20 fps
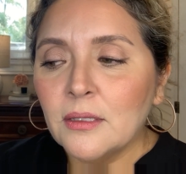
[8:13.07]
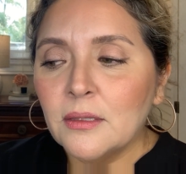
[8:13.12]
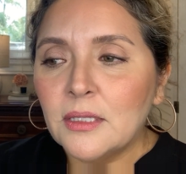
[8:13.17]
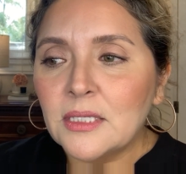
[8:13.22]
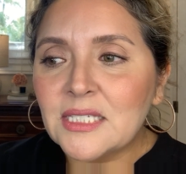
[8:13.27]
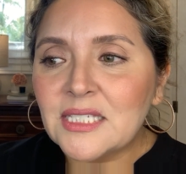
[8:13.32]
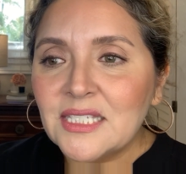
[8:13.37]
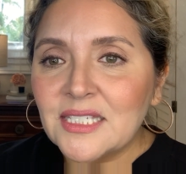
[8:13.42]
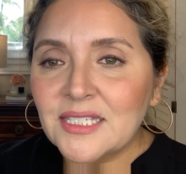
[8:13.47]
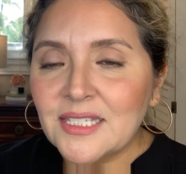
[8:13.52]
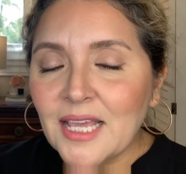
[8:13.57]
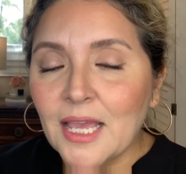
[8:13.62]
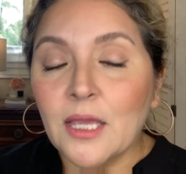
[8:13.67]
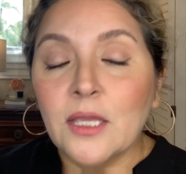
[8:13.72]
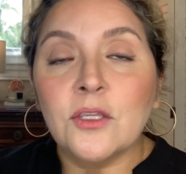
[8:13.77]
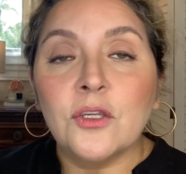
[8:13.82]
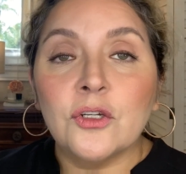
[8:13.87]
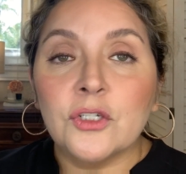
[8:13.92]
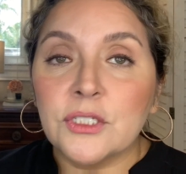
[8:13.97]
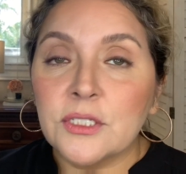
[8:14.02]
The scent,
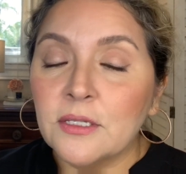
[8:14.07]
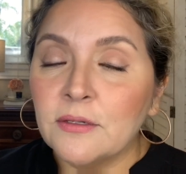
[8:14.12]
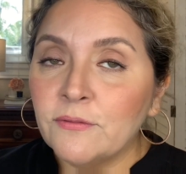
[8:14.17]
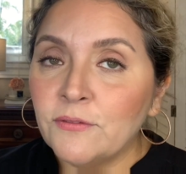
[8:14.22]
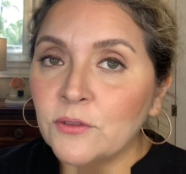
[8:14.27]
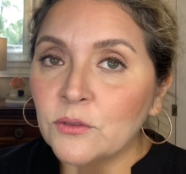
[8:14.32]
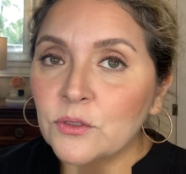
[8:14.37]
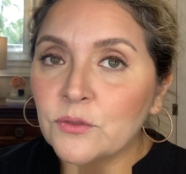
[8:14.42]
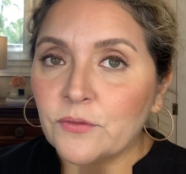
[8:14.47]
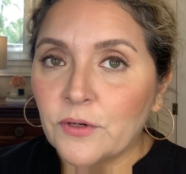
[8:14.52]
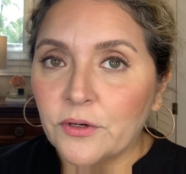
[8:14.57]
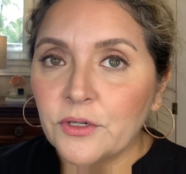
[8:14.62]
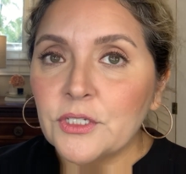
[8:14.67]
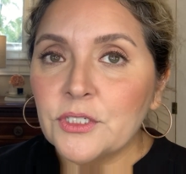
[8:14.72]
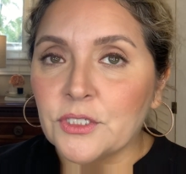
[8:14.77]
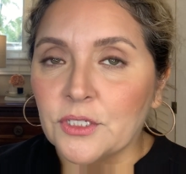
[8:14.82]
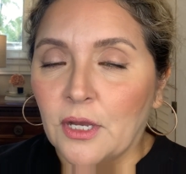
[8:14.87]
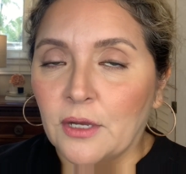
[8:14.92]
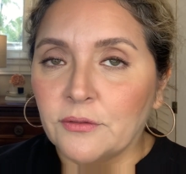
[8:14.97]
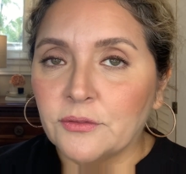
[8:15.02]
and your skin feels very
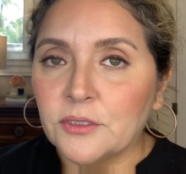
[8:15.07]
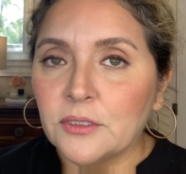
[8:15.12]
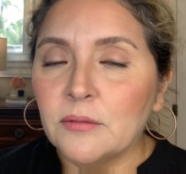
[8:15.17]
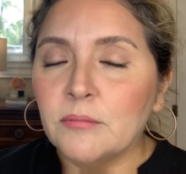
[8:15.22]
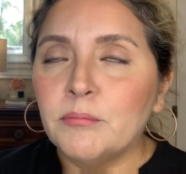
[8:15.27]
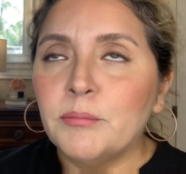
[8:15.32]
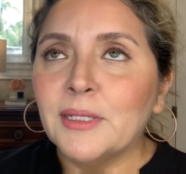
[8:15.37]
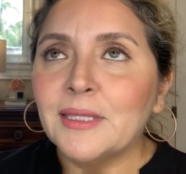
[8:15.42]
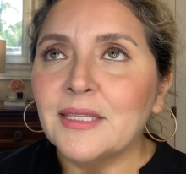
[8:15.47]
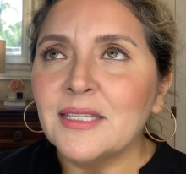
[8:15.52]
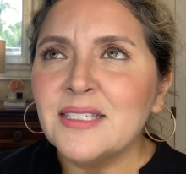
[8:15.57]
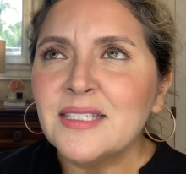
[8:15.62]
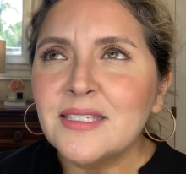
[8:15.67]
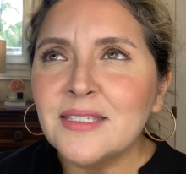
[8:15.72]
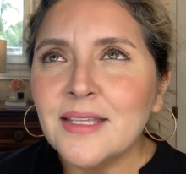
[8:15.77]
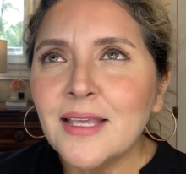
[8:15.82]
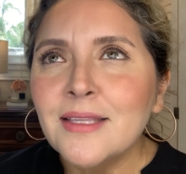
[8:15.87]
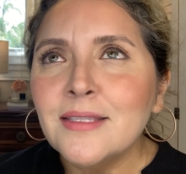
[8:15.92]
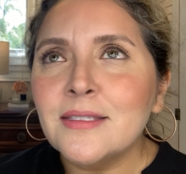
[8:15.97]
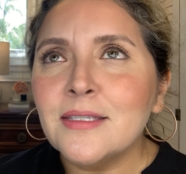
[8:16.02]
soft, but the
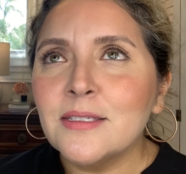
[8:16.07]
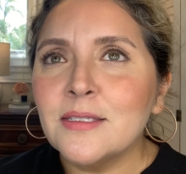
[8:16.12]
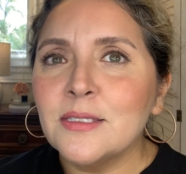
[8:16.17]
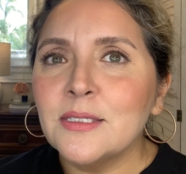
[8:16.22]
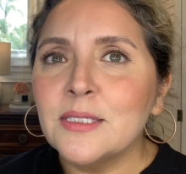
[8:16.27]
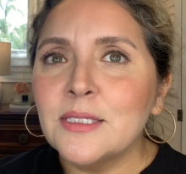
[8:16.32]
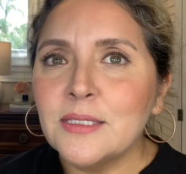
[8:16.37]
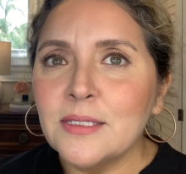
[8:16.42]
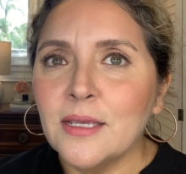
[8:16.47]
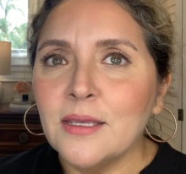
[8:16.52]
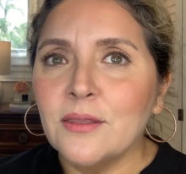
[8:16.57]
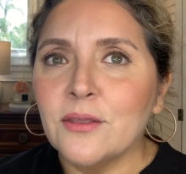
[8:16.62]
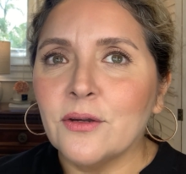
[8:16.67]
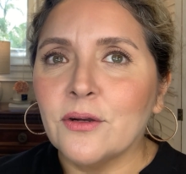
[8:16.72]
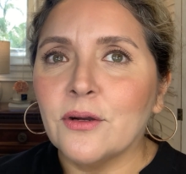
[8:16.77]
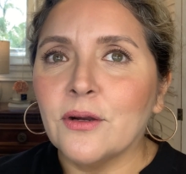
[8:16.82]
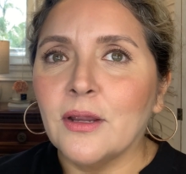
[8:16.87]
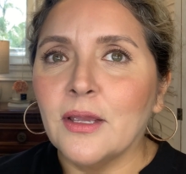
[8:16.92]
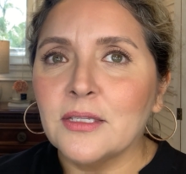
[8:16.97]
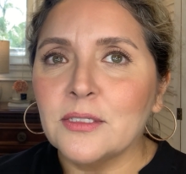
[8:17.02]
scent doesn't stay
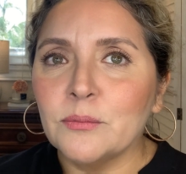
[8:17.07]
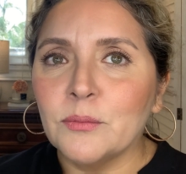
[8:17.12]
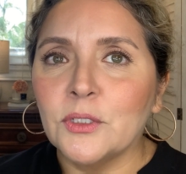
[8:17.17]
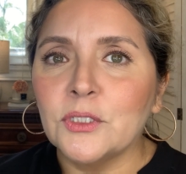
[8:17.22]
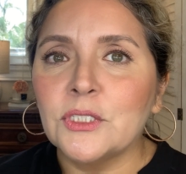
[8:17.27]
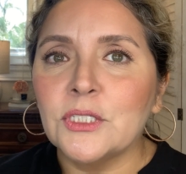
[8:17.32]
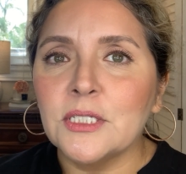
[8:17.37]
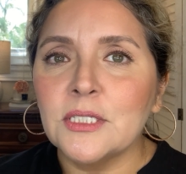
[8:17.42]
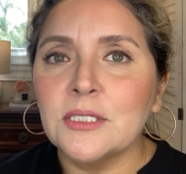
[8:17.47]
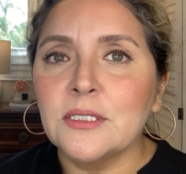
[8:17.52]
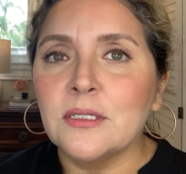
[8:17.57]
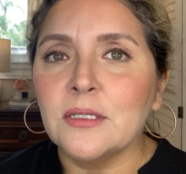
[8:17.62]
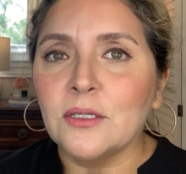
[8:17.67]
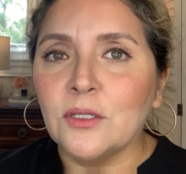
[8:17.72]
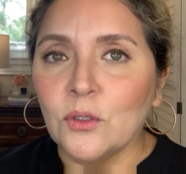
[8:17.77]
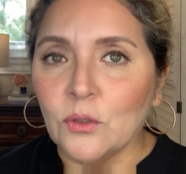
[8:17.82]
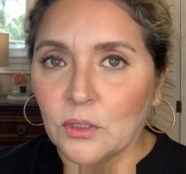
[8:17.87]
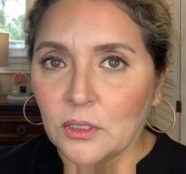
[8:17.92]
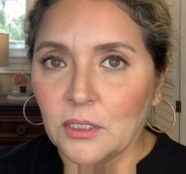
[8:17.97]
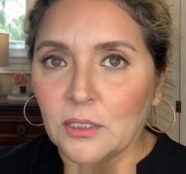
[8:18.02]
there as much as the
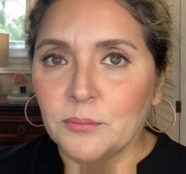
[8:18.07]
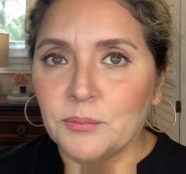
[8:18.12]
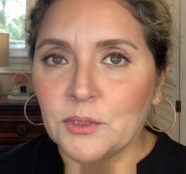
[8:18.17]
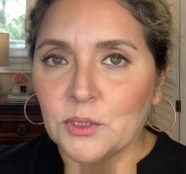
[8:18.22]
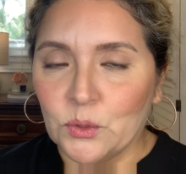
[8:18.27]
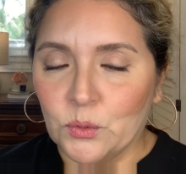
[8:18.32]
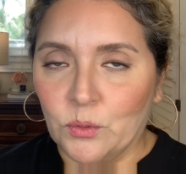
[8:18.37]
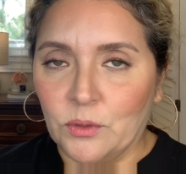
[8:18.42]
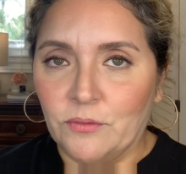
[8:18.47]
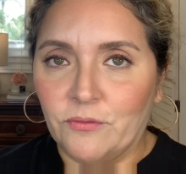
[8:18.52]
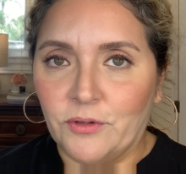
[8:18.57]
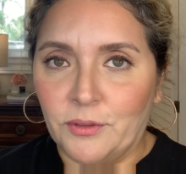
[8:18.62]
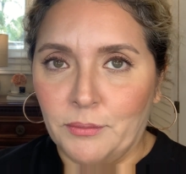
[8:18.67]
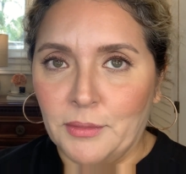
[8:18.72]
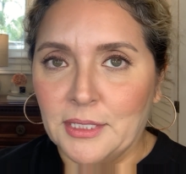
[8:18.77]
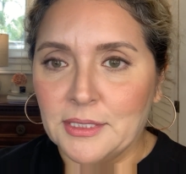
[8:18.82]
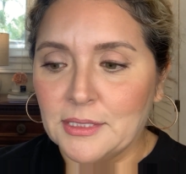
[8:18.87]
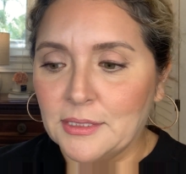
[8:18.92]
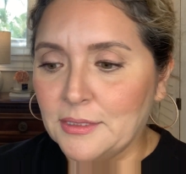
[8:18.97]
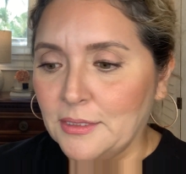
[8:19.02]
eucalyptus one from
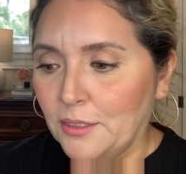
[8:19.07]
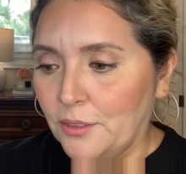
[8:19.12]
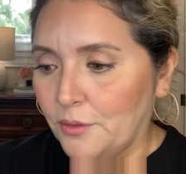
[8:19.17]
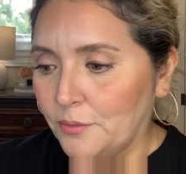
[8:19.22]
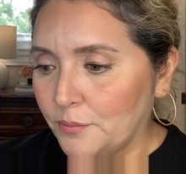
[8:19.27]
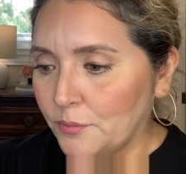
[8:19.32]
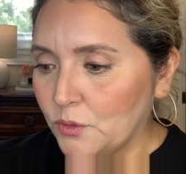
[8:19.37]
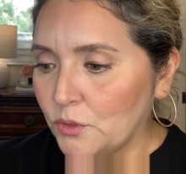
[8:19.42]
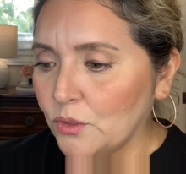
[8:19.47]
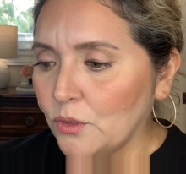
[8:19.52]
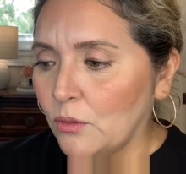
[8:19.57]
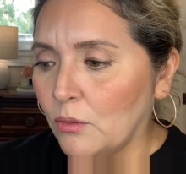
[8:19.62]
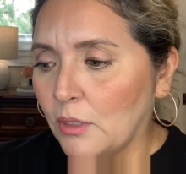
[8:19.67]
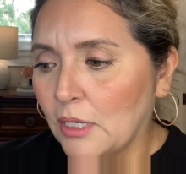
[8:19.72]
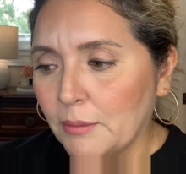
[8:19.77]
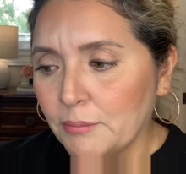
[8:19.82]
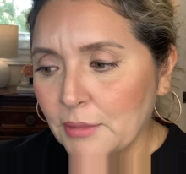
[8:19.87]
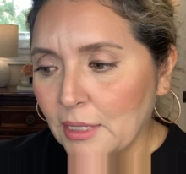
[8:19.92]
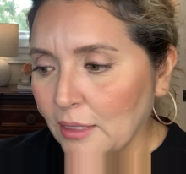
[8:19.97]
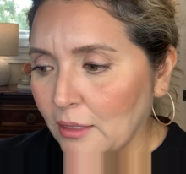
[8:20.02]
Necessaire. So
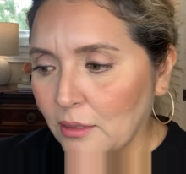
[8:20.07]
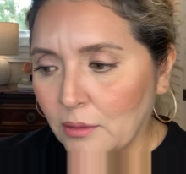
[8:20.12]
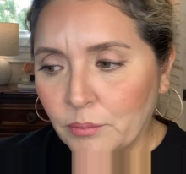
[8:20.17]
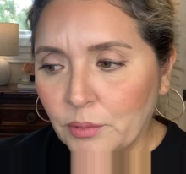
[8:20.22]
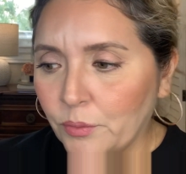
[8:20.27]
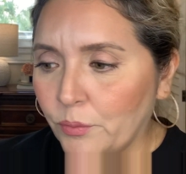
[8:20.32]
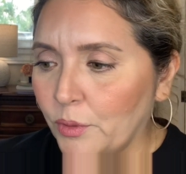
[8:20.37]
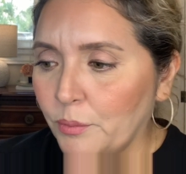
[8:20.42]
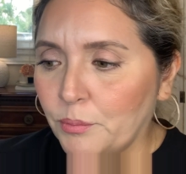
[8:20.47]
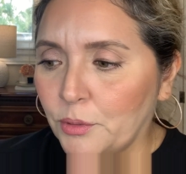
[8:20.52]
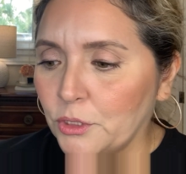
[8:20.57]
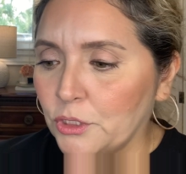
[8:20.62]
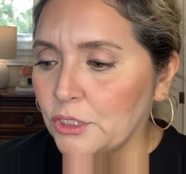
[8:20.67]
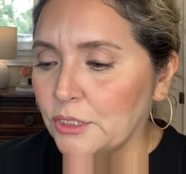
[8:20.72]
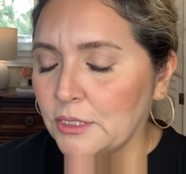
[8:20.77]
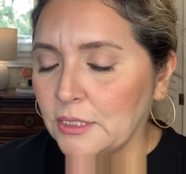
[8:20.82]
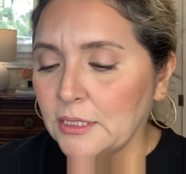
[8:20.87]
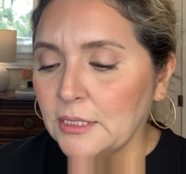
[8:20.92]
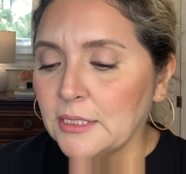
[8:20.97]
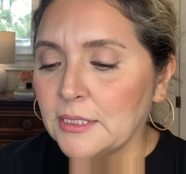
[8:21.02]
I'm not going to be
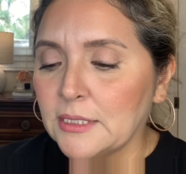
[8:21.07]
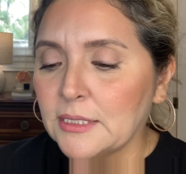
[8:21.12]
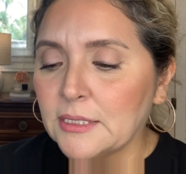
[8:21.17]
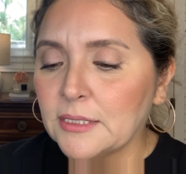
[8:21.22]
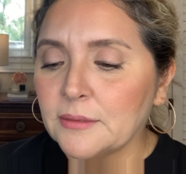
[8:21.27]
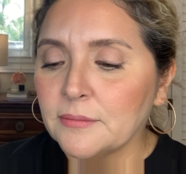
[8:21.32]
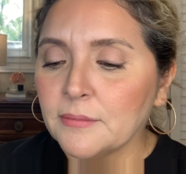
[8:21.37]
repurchasing this.